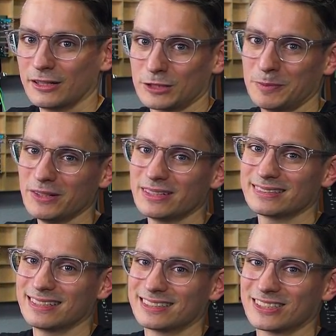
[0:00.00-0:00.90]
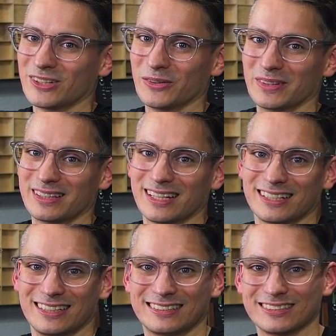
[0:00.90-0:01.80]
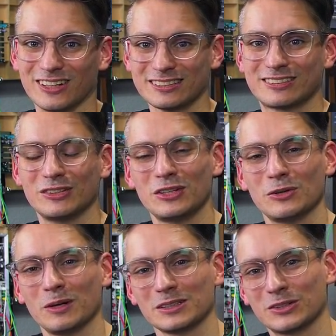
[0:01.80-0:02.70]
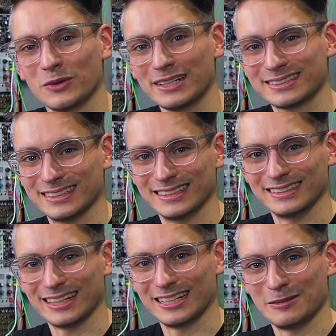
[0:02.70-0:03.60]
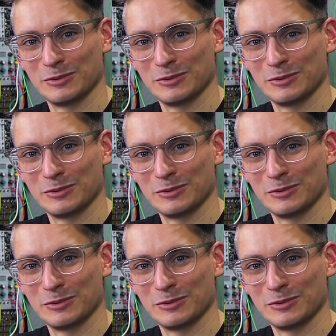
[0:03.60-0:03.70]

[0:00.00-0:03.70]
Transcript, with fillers: experience has shown that it's not Studio One crashing in ninety